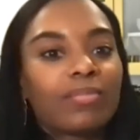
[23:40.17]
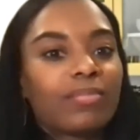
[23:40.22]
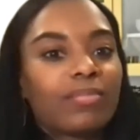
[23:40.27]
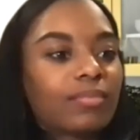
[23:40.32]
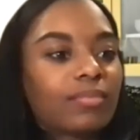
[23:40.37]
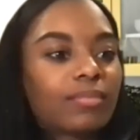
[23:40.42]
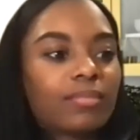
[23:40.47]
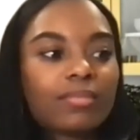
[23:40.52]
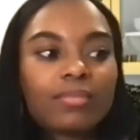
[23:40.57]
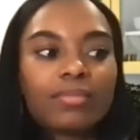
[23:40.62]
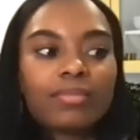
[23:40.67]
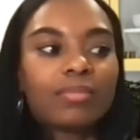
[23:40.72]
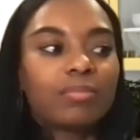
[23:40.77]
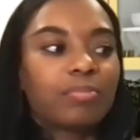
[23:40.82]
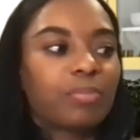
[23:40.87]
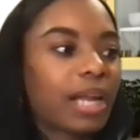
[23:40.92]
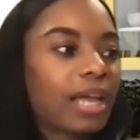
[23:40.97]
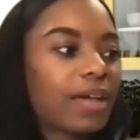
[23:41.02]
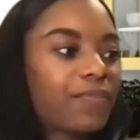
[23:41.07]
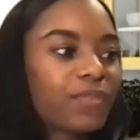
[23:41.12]
Mm-hmm
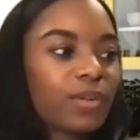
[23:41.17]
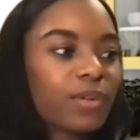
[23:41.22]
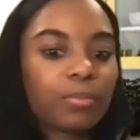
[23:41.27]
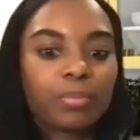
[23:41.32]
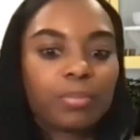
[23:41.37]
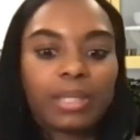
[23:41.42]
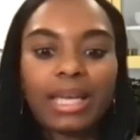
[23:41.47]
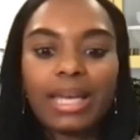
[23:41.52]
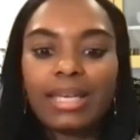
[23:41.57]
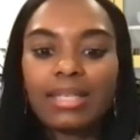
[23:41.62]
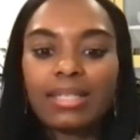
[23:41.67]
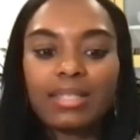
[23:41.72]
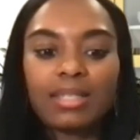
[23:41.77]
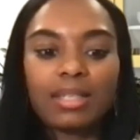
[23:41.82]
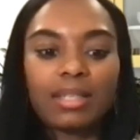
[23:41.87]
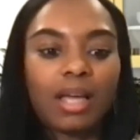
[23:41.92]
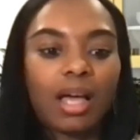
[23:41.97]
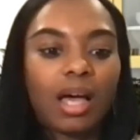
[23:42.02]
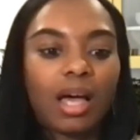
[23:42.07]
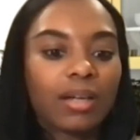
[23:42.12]
but I feel blessed
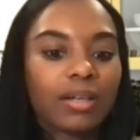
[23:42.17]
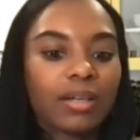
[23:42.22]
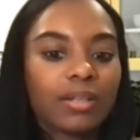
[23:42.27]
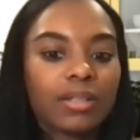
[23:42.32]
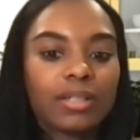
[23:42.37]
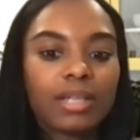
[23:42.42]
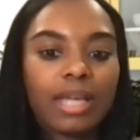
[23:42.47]
and honored.